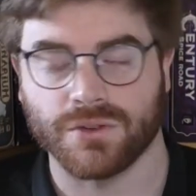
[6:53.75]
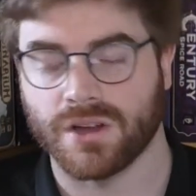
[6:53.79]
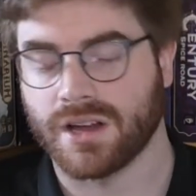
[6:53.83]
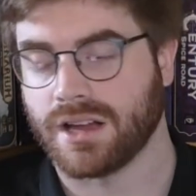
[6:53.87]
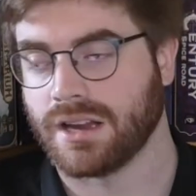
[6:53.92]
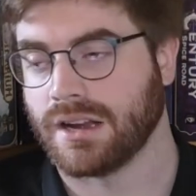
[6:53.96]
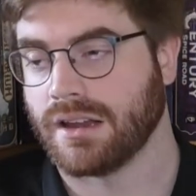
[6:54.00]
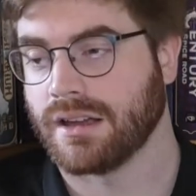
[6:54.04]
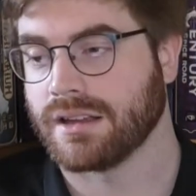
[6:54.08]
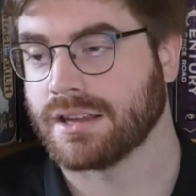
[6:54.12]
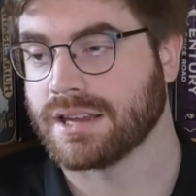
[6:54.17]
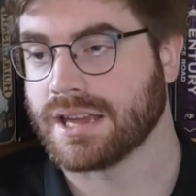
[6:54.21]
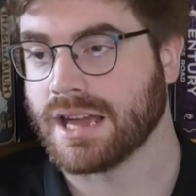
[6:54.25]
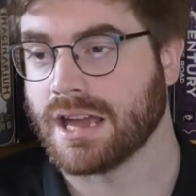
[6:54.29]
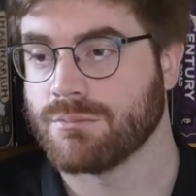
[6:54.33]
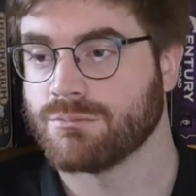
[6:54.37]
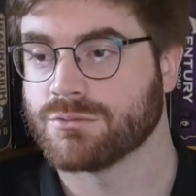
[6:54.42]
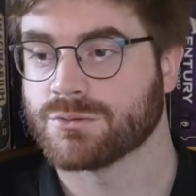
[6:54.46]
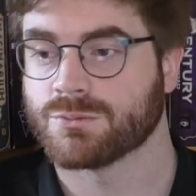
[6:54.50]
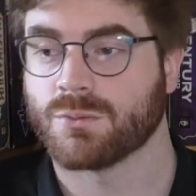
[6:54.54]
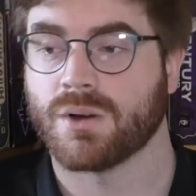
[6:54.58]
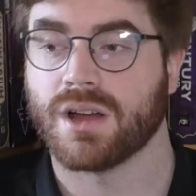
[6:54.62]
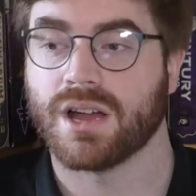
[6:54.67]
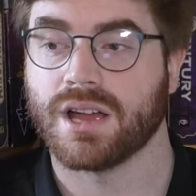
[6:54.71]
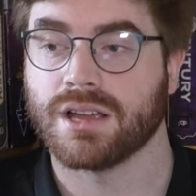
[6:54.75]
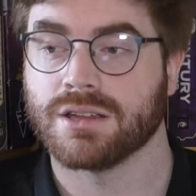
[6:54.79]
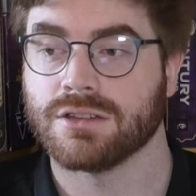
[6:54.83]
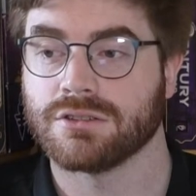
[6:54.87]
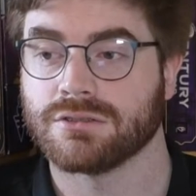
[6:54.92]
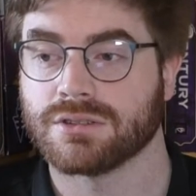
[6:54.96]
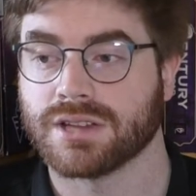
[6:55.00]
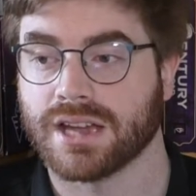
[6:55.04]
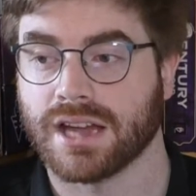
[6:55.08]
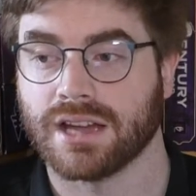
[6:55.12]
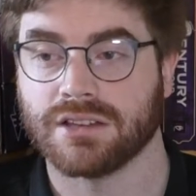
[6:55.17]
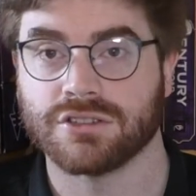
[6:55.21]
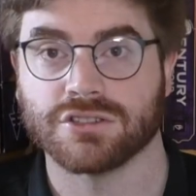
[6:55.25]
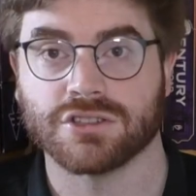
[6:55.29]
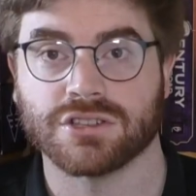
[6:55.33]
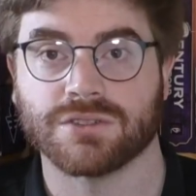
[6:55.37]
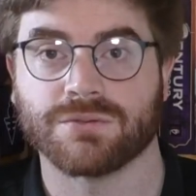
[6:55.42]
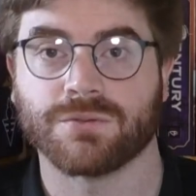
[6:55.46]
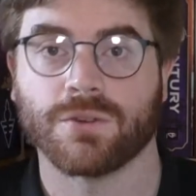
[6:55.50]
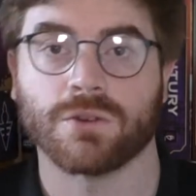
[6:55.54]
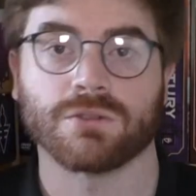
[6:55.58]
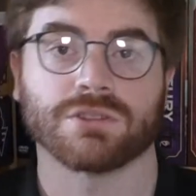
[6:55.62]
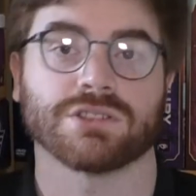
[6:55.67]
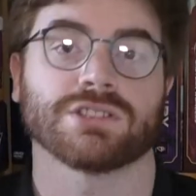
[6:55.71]
I like games where you can
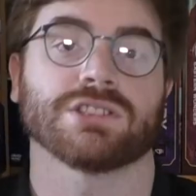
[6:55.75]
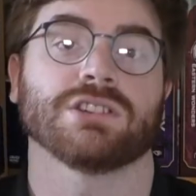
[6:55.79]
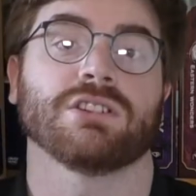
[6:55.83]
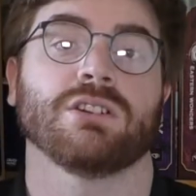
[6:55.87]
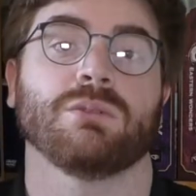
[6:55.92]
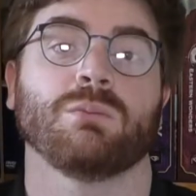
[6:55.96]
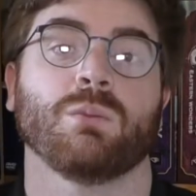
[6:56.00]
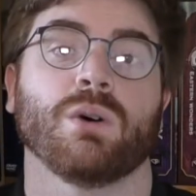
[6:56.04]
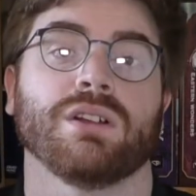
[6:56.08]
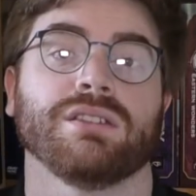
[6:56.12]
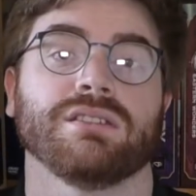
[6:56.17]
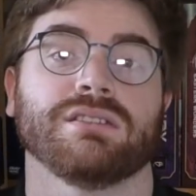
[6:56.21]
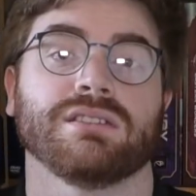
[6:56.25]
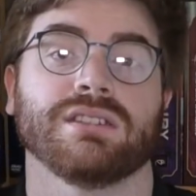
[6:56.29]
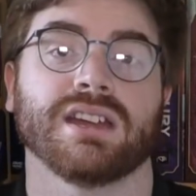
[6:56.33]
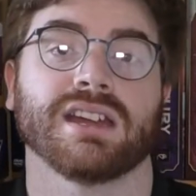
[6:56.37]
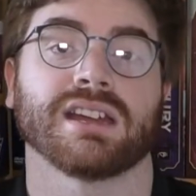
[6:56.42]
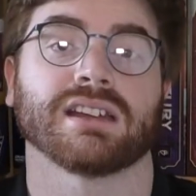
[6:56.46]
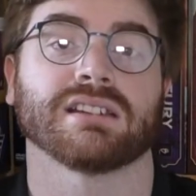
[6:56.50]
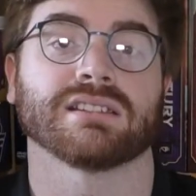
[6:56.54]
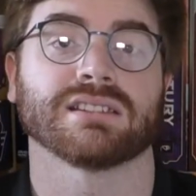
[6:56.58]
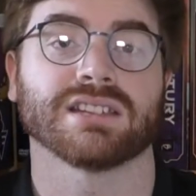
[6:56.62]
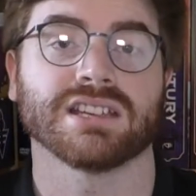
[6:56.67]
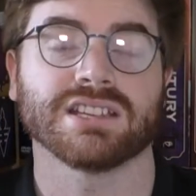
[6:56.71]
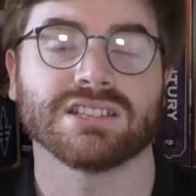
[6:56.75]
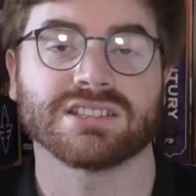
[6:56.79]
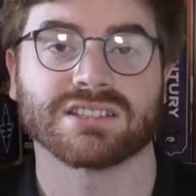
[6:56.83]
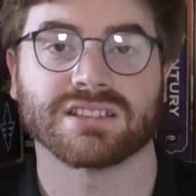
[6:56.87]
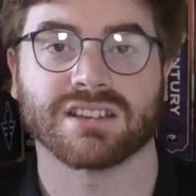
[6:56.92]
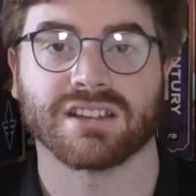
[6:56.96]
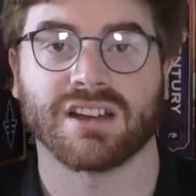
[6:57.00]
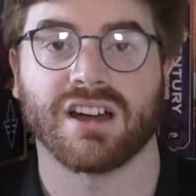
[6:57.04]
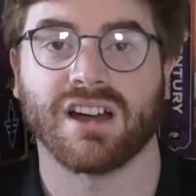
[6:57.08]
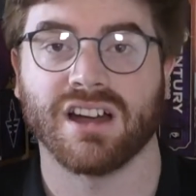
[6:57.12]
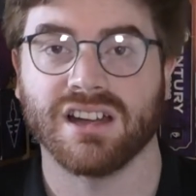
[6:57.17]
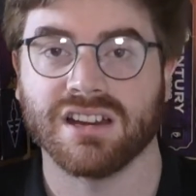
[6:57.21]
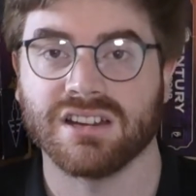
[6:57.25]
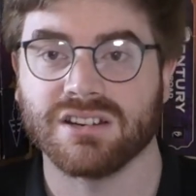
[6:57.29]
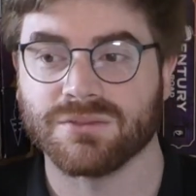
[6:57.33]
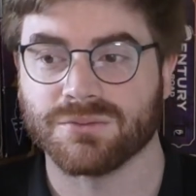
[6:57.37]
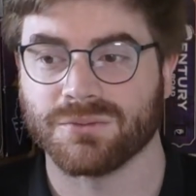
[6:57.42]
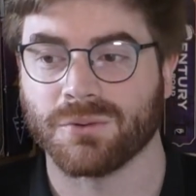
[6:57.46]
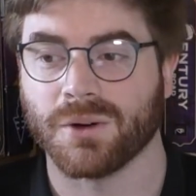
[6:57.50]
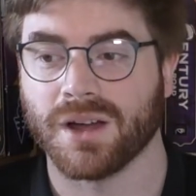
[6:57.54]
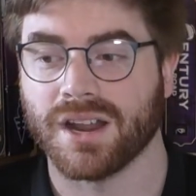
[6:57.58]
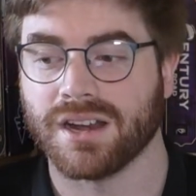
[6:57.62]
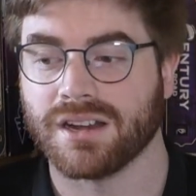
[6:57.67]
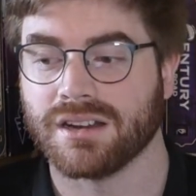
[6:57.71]
just focus in on one thing. This kind
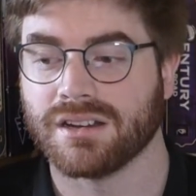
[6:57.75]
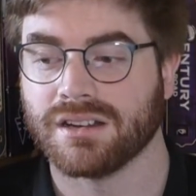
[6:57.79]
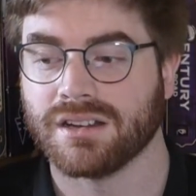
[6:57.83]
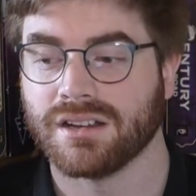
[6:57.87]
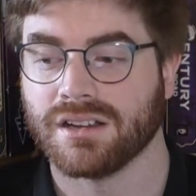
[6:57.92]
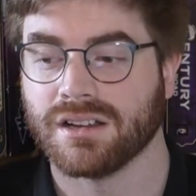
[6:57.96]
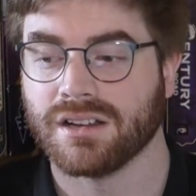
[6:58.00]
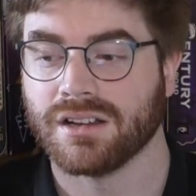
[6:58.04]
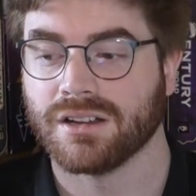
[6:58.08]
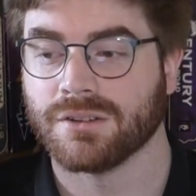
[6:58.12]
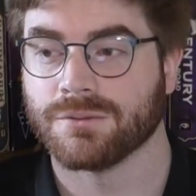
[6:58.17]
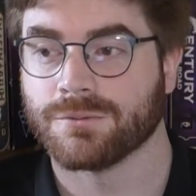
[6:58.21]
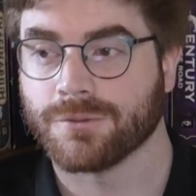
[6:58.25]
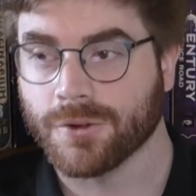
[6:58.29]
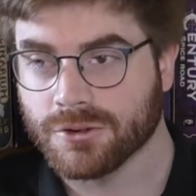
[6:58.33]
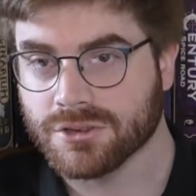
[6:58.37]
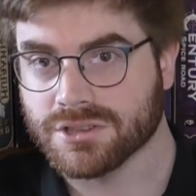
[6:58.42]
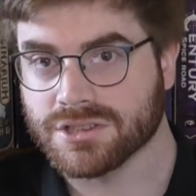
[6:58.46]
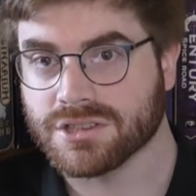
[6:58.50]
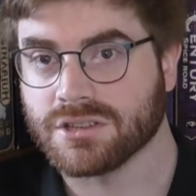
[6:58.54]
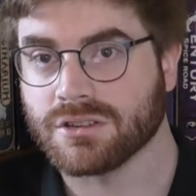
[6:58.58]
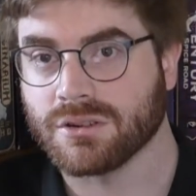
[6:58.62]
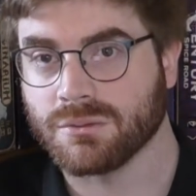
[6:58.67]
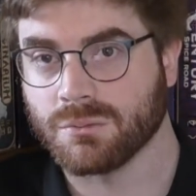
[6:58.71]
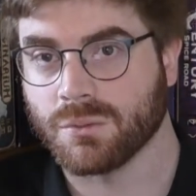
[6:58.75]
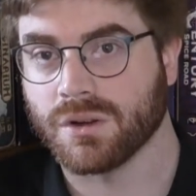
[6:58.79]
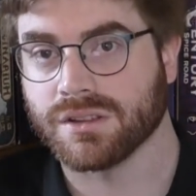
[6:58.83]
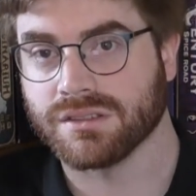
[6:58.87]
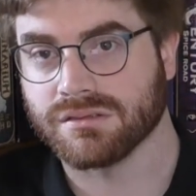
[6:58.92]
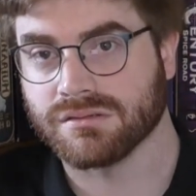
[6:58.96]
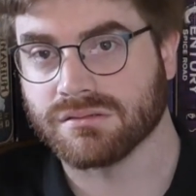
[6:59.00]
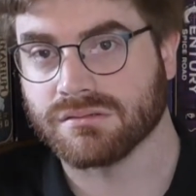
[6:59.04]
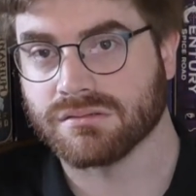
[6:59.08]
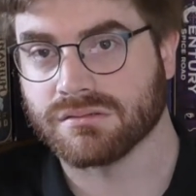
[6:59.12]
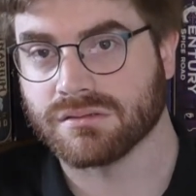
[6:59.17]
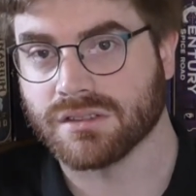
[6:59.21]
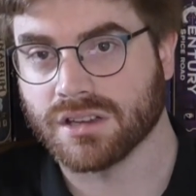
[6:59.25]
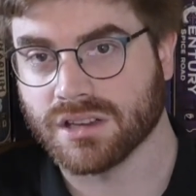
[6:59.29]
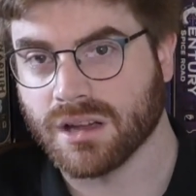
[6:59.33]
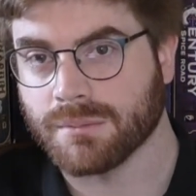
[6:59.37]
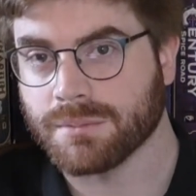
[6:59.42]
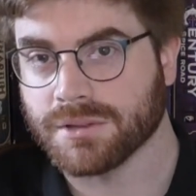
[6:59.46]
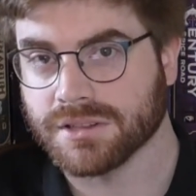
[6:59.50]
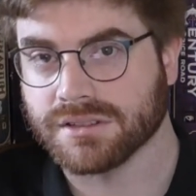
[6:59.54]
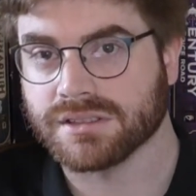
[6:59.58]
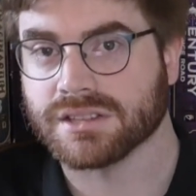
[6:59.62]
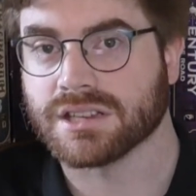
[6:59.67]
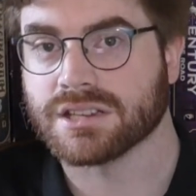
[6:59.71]
of went focusing on a
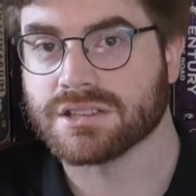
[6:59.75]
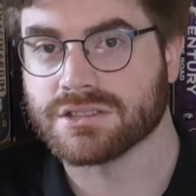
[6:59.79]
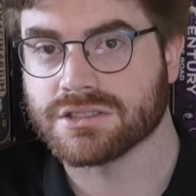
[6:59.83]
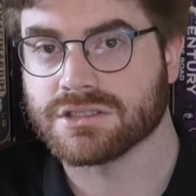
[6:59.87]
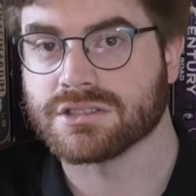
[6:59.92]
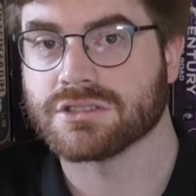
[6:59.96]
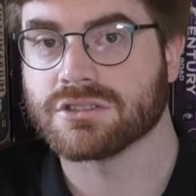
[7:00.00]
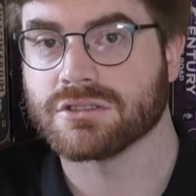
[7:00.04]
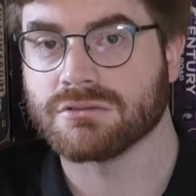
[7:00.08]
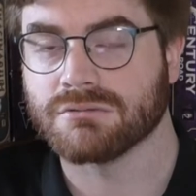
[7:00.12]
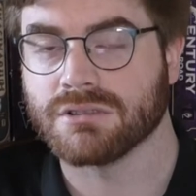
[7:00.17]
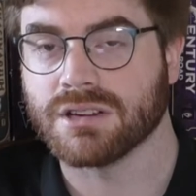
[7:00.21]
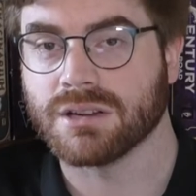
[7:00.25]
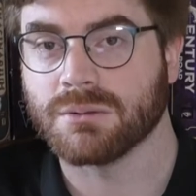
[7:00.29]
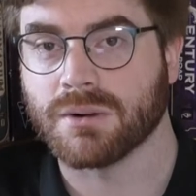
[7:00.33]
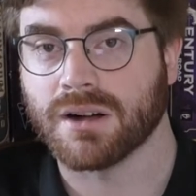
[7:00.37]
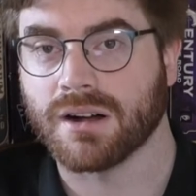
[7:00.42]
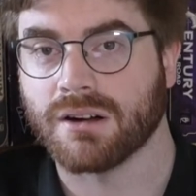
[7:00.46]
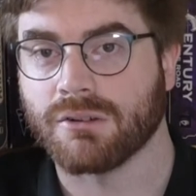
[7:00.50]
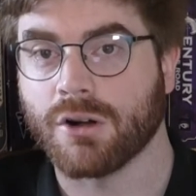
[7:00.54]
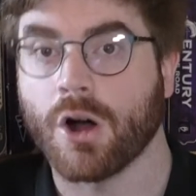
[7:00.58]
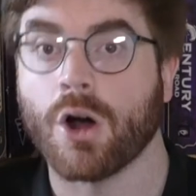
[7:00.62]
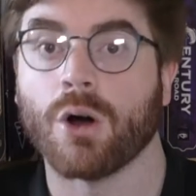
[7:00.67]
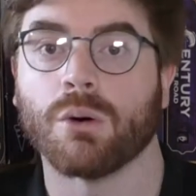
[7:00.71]
couple of things to do really well.